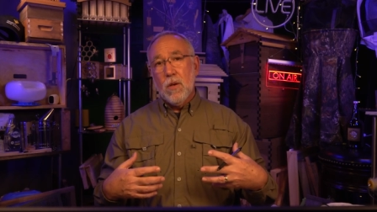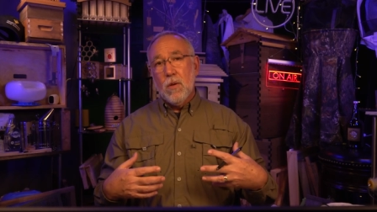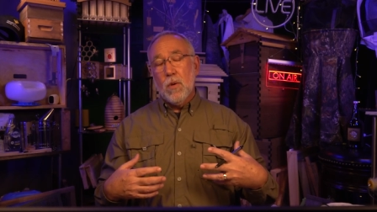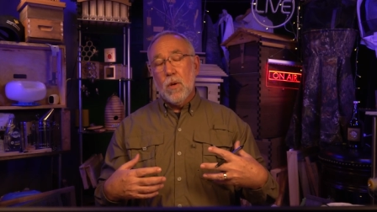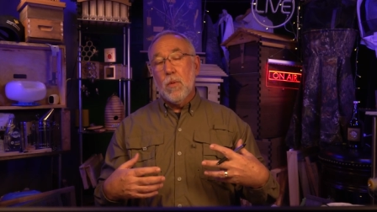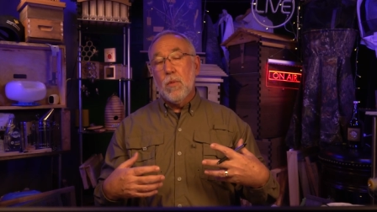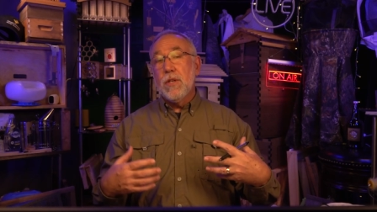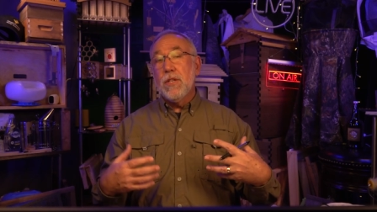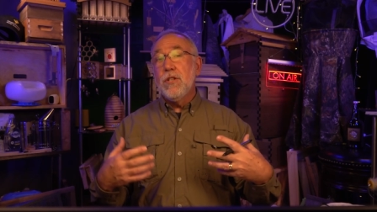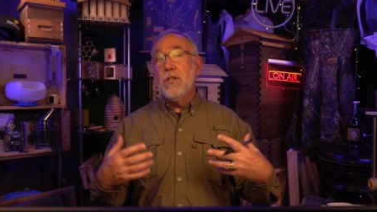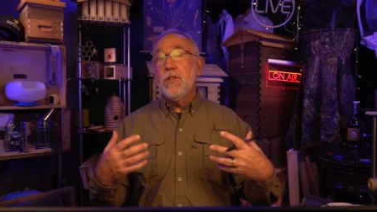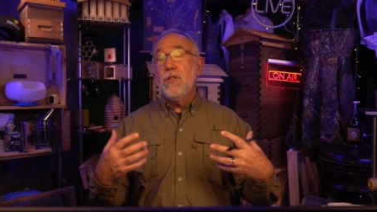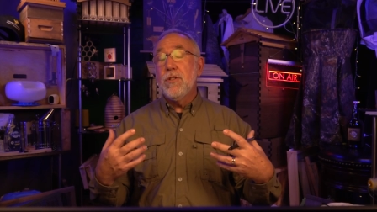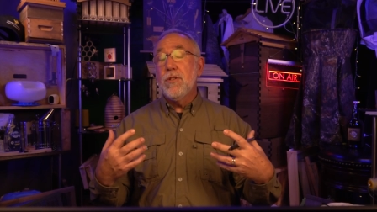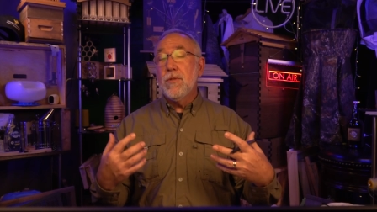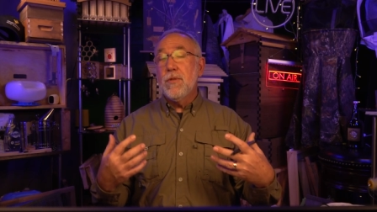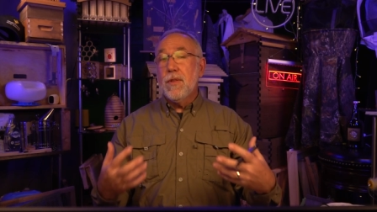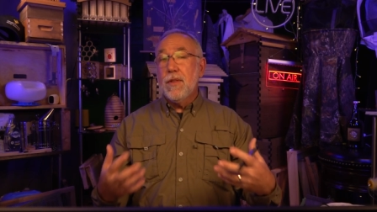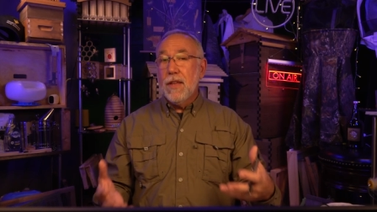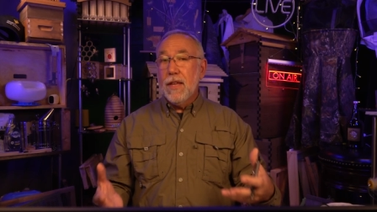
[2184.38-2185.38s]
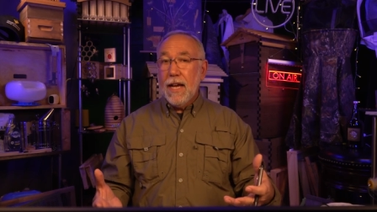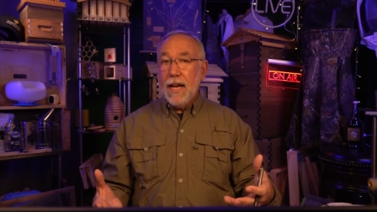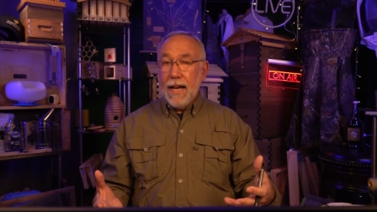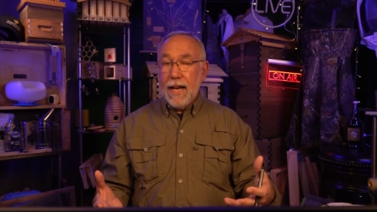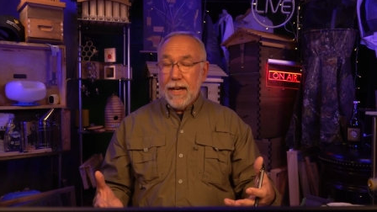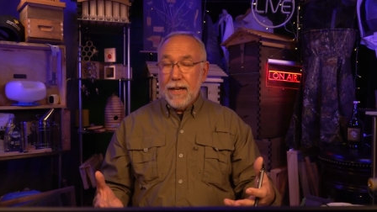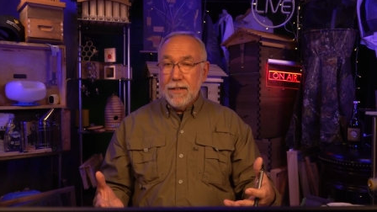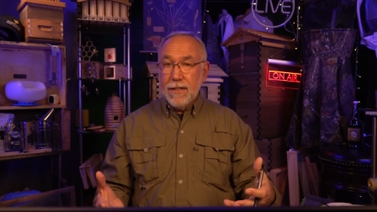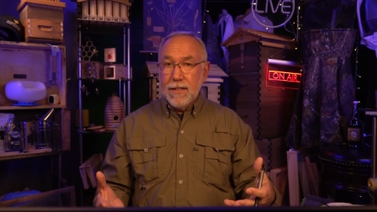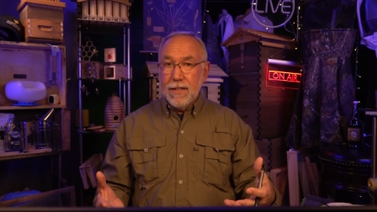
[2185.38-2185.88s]
Well, when you do
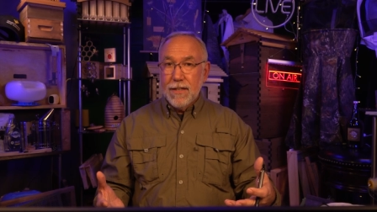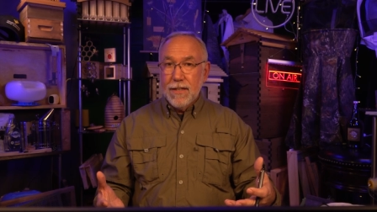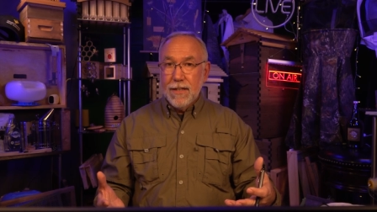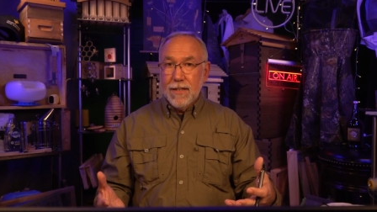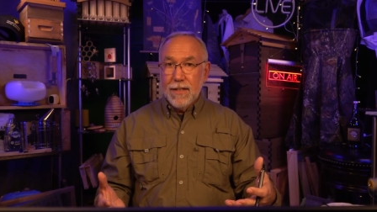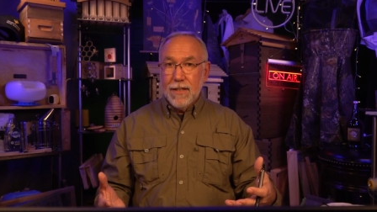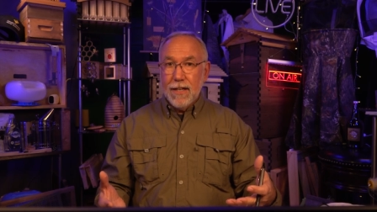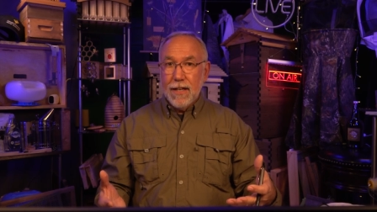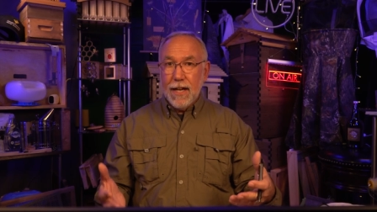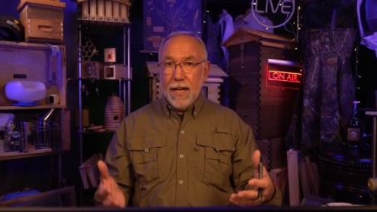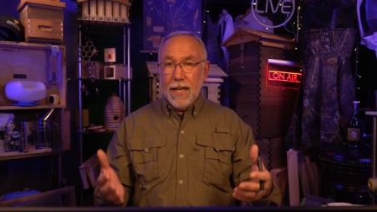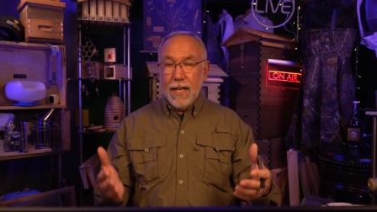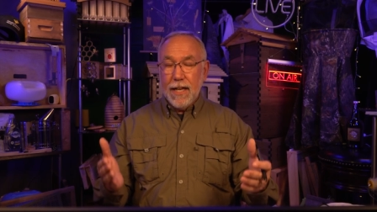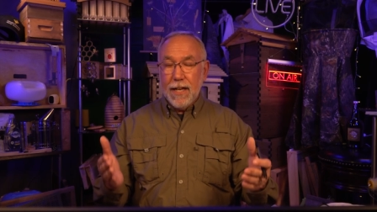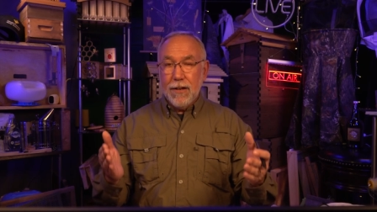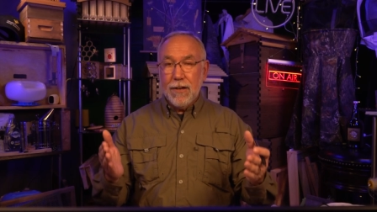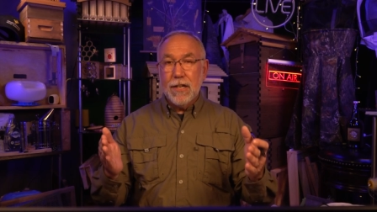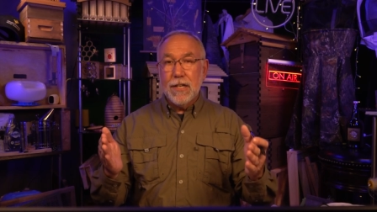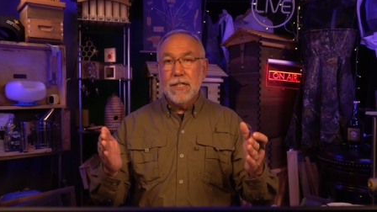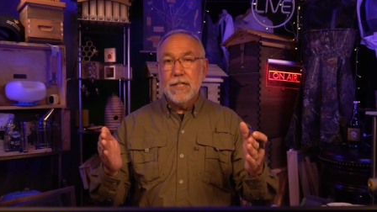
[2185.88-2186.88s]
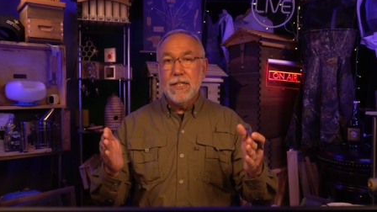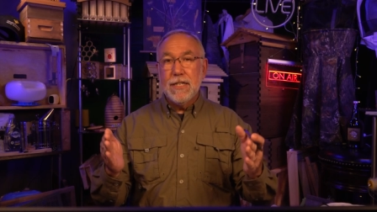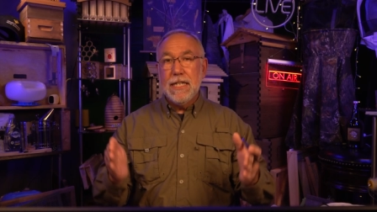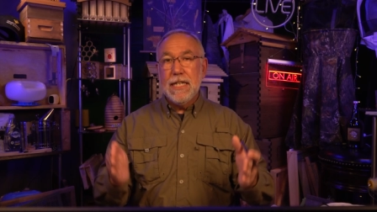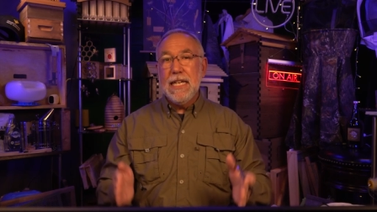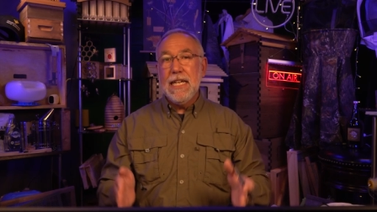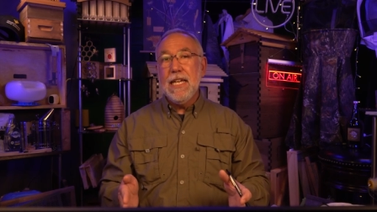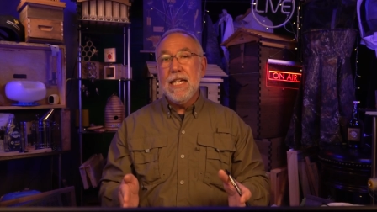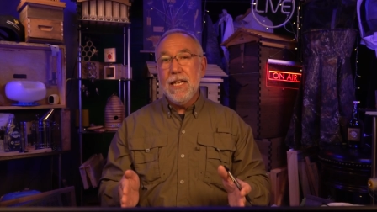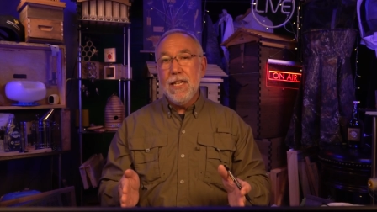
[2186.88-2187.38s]
that, I
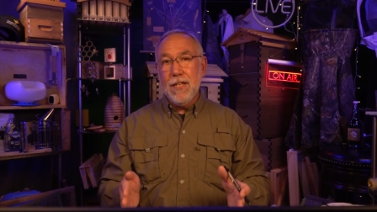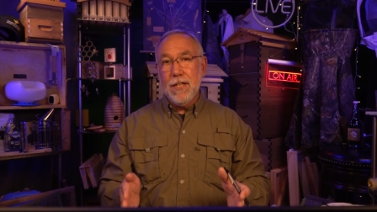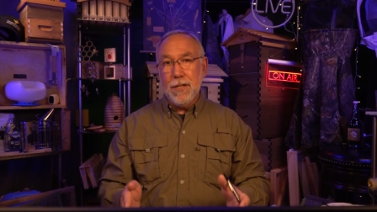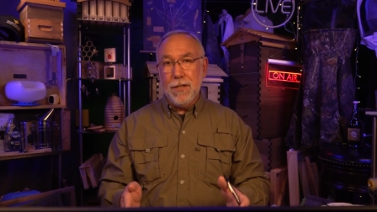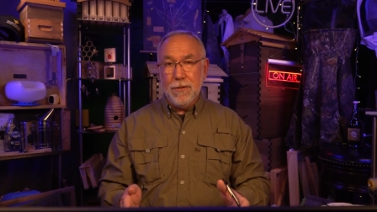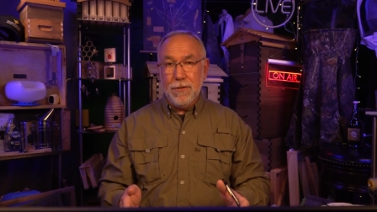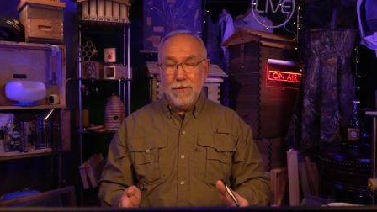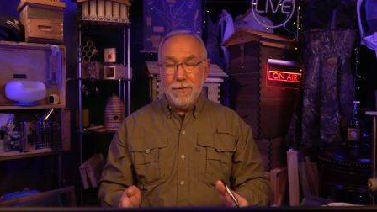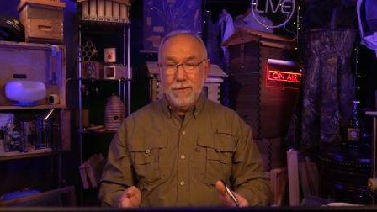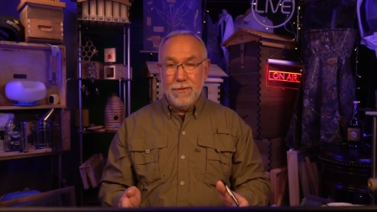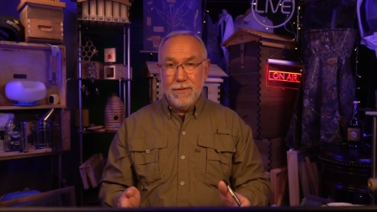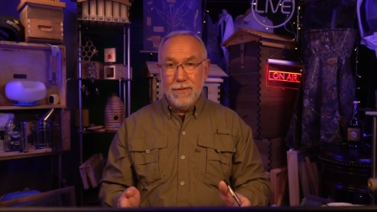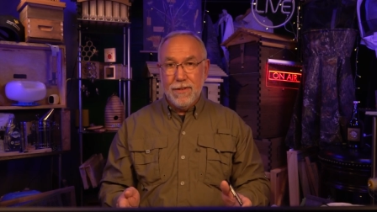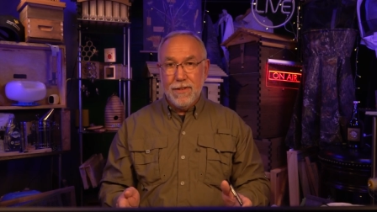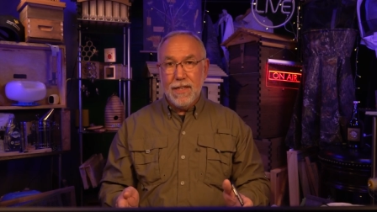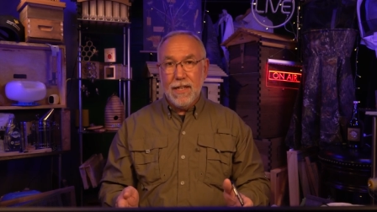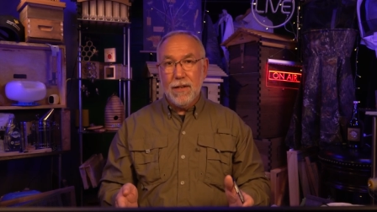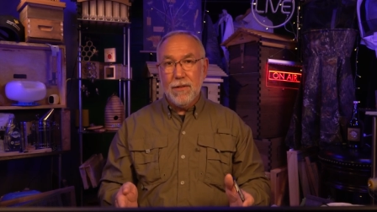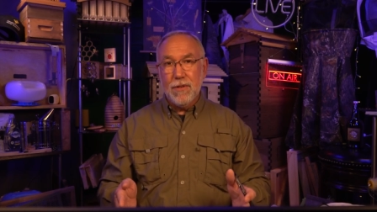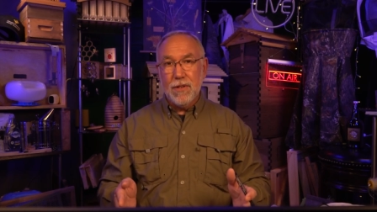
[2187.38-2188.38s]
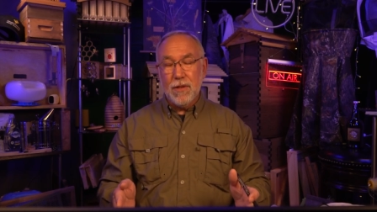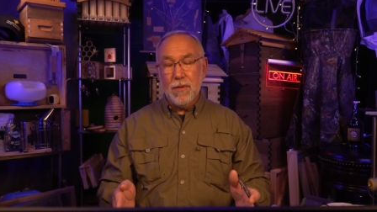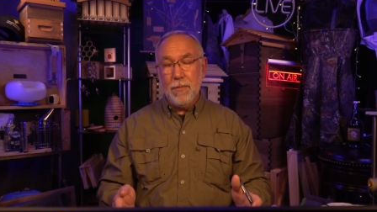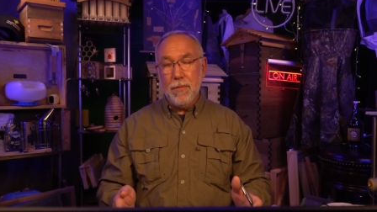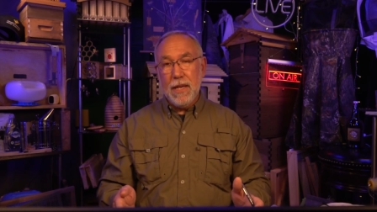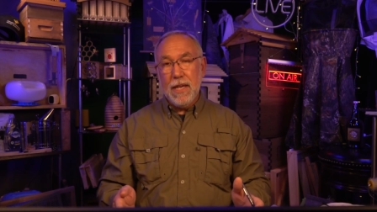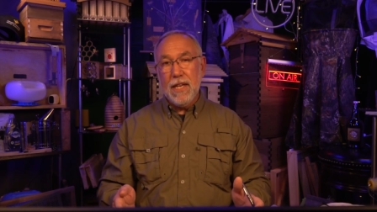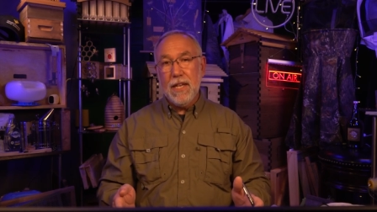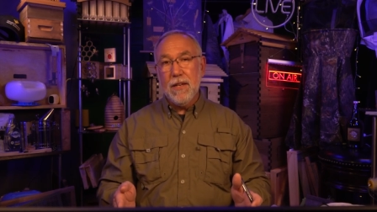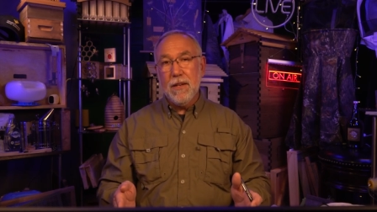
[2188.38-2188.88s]
guarantee you that with a
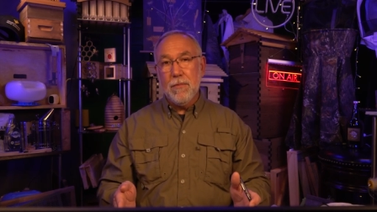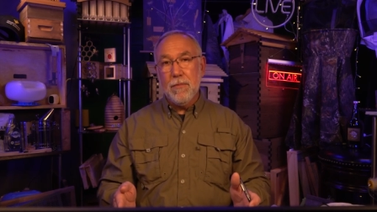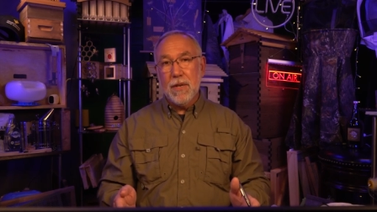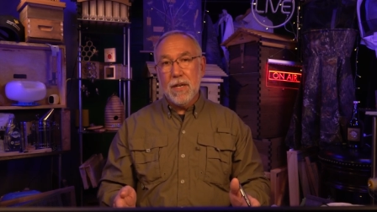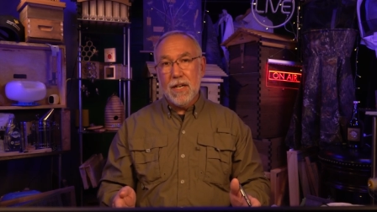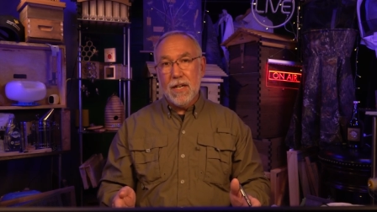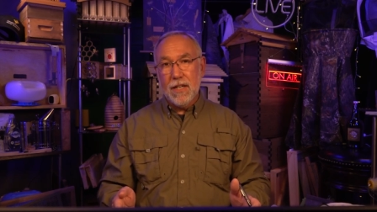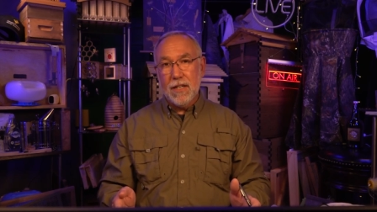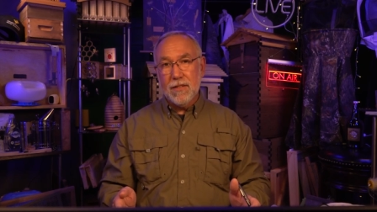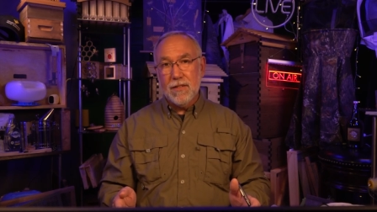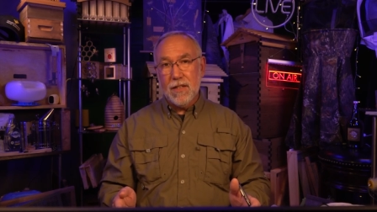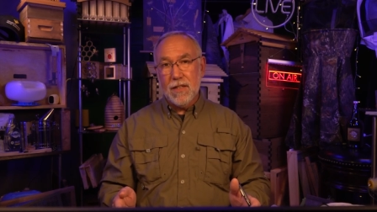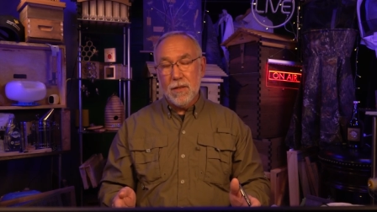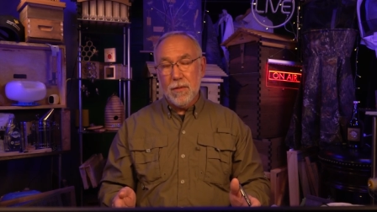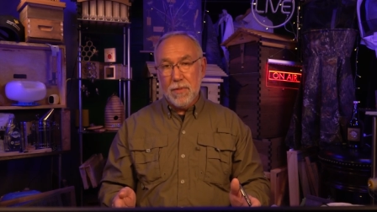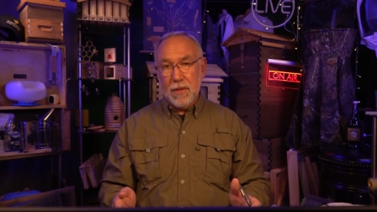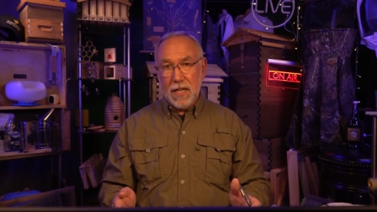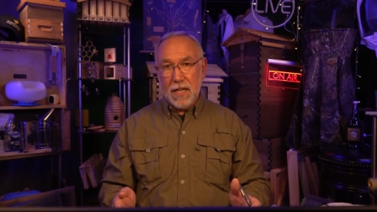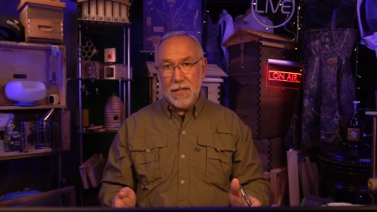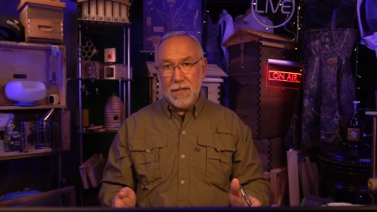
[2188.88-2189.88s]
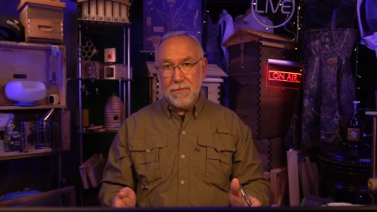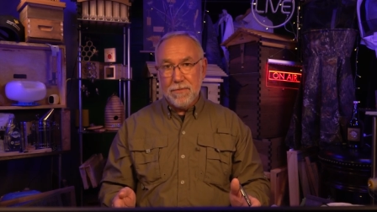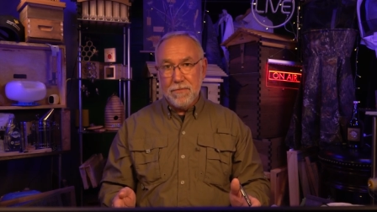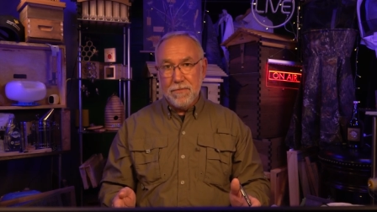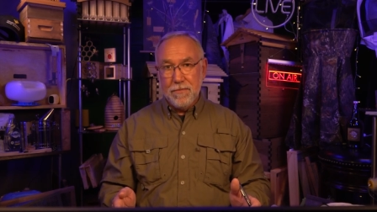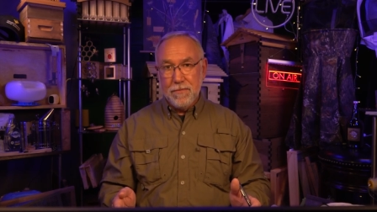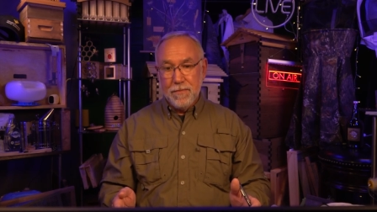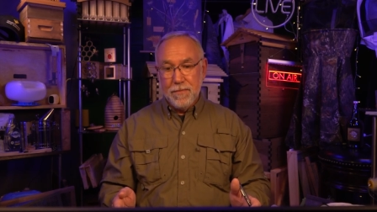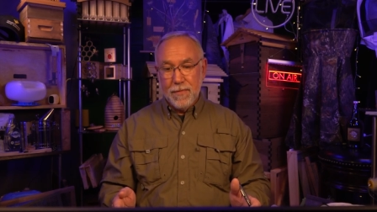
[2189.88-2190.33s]
medium box on the bottom,